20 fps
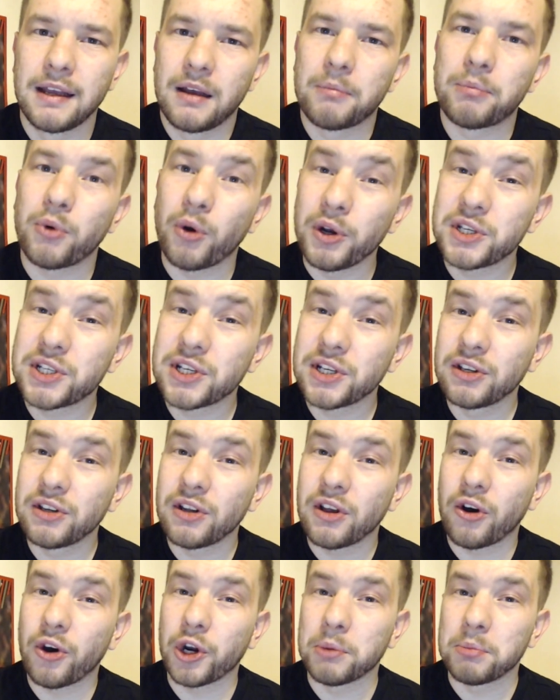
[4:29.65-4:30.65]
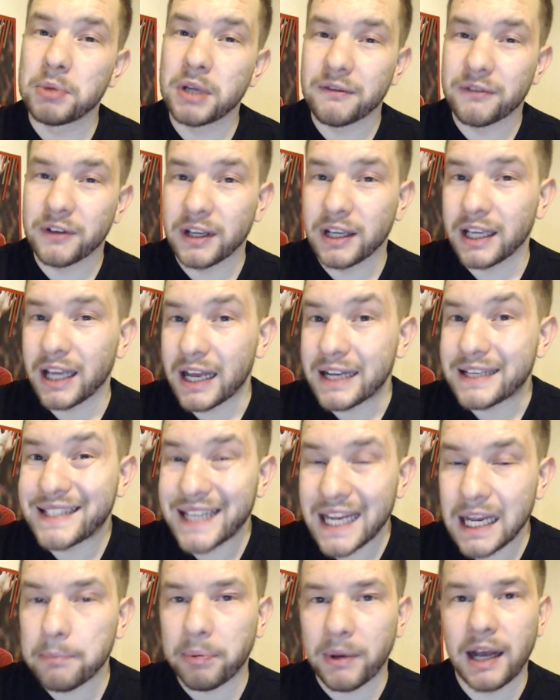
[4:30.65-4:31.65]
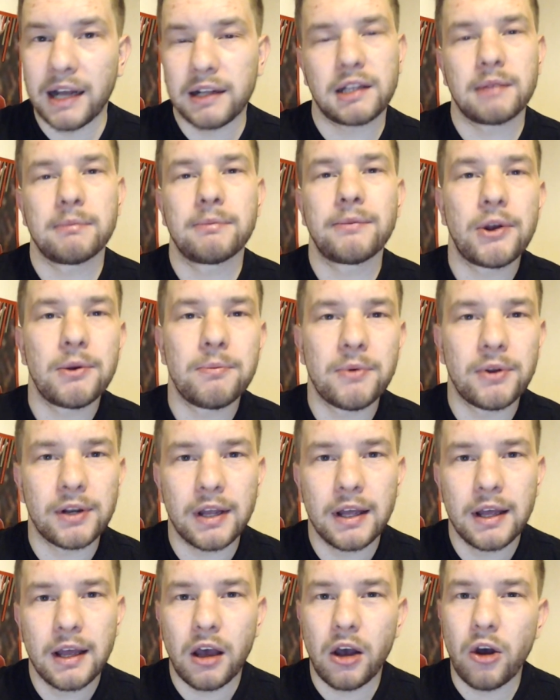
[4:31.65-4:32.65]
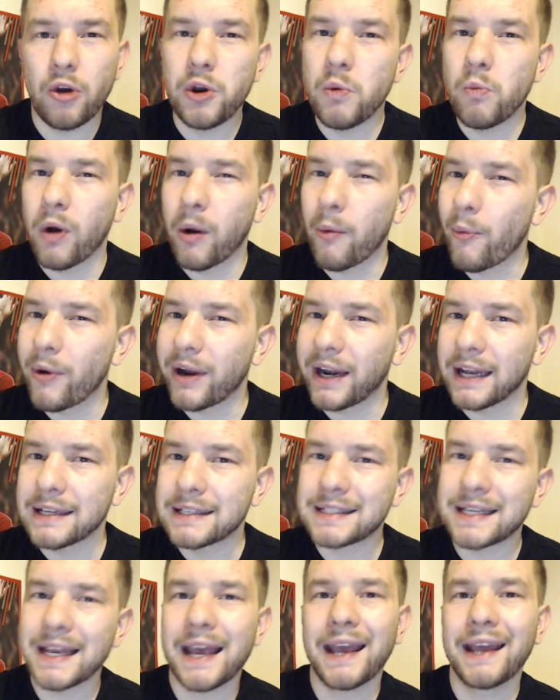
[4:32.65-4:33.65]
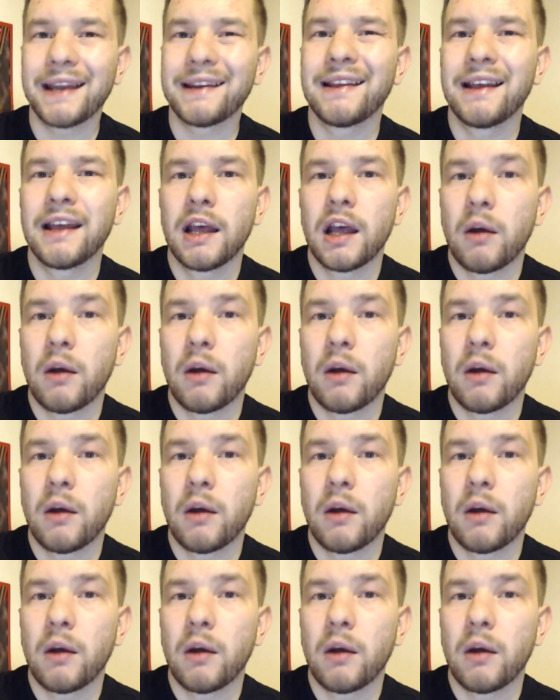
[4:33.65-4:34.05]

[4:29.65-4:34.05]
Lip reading: Brighton on a bit of a dip at the moment, only 1 win in 10.